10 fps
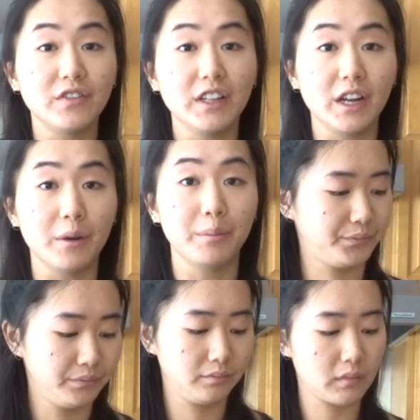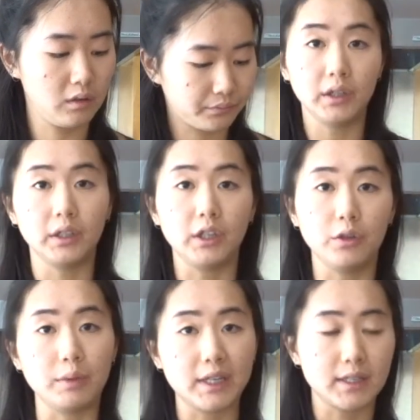fill it up. Then
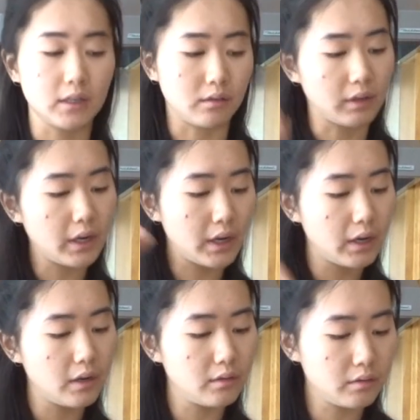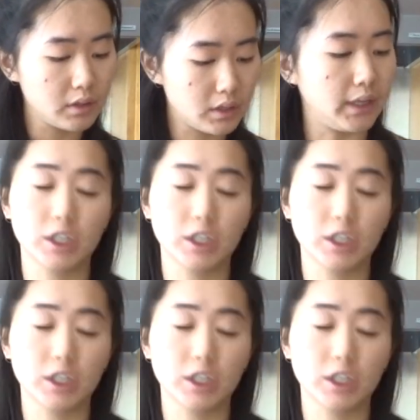you mix it around.